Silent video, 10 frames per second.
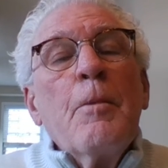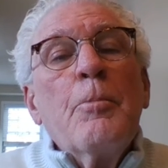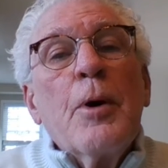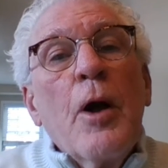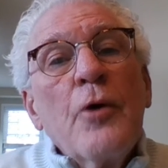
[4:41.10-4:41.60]

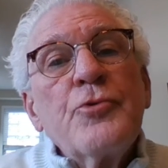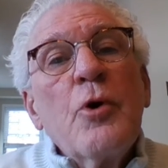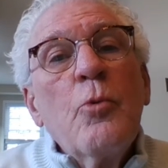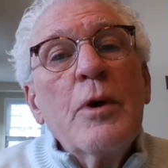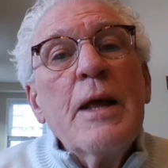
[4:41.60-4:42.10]
but also
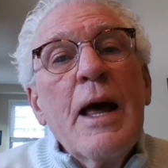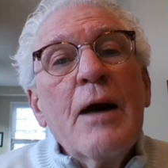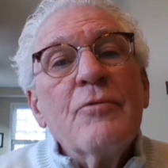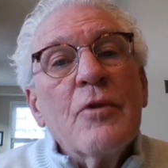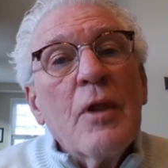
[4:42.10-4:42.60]
what do you
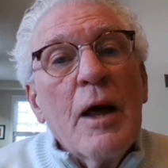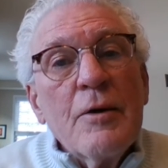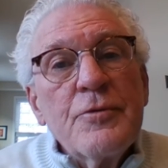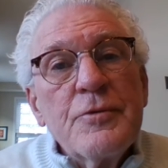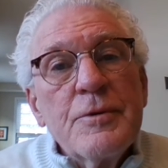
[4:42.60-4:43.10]
have
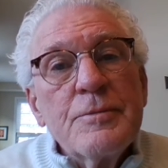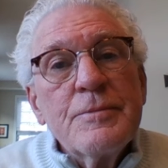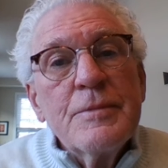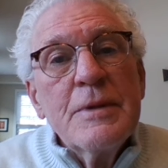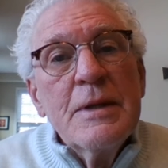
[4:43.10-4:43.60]
left.
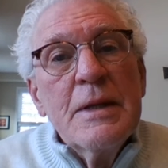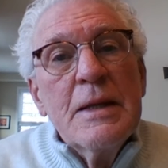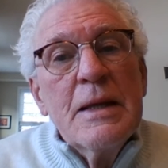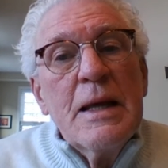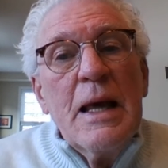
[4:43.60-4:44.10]

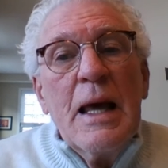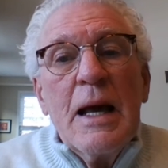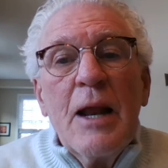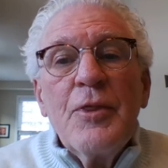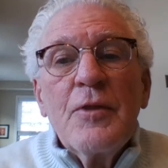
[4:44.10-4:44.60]

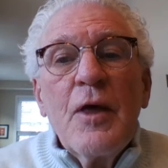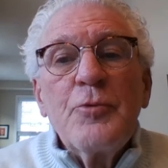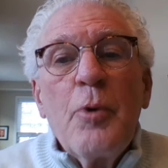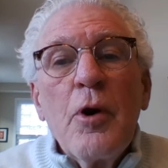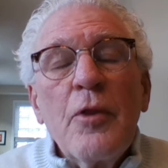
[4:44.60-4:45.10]
And I think that's
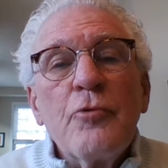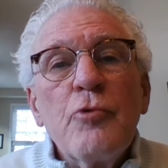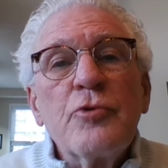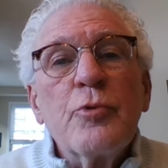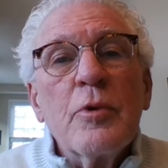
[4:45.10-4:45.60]
part of the
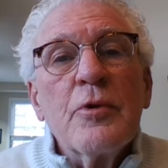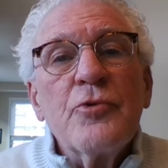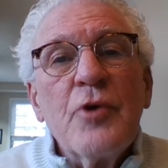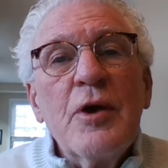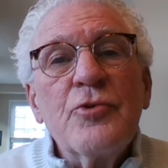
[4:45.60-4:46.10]

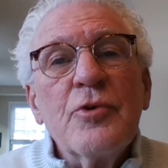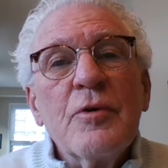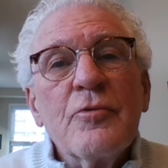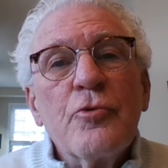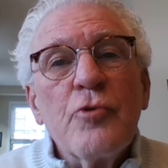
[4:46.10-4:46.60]
ritualization
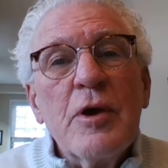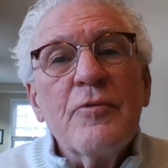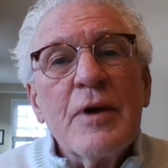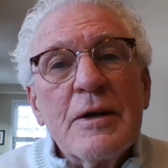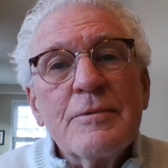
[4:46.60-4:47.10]
of
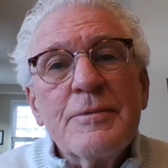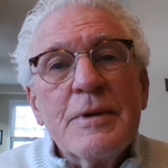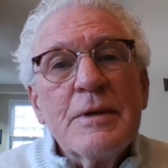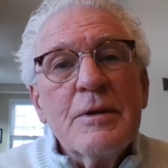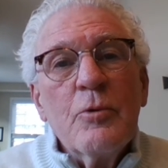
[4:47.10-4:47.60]
grieving.
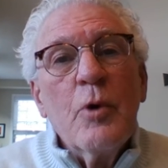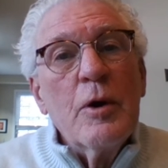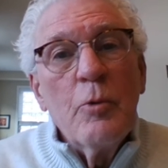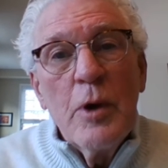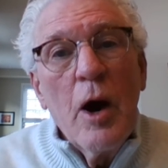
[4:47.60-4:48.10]

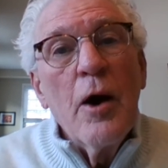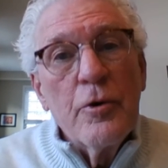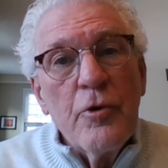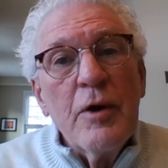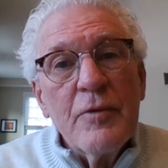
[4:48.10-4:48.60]
When we are
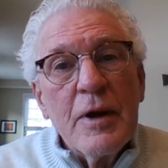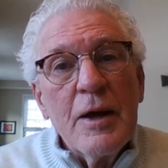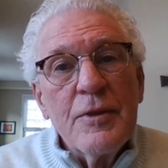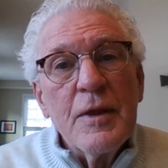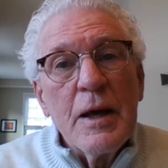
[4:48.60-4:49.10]
grieving, I
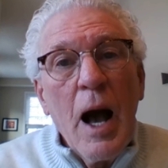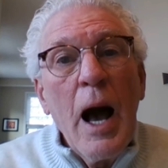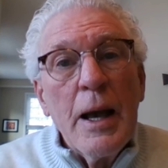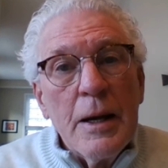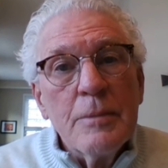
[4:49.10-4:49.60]
think
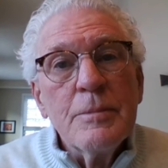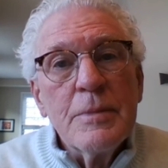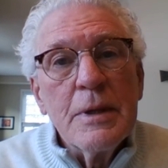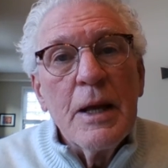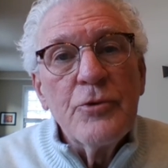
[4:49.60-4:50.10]
I am,
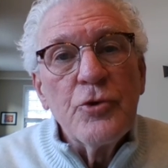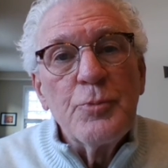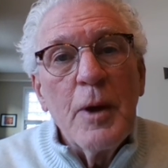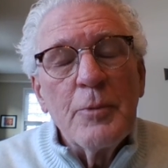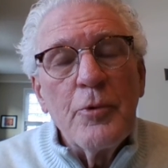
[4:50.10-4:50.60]
and I
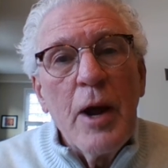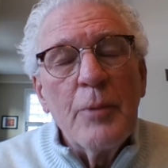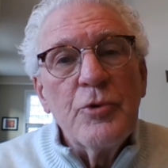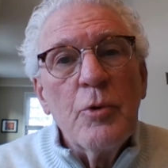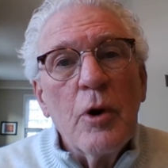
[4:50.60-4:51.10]
suspect
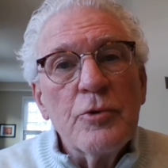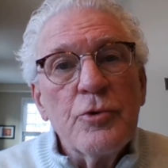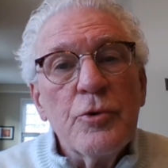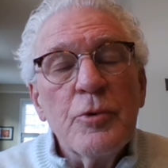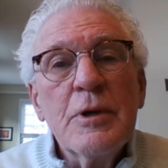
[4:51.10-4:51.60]
perhaps you are
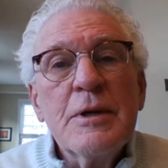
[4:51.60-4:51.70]
too,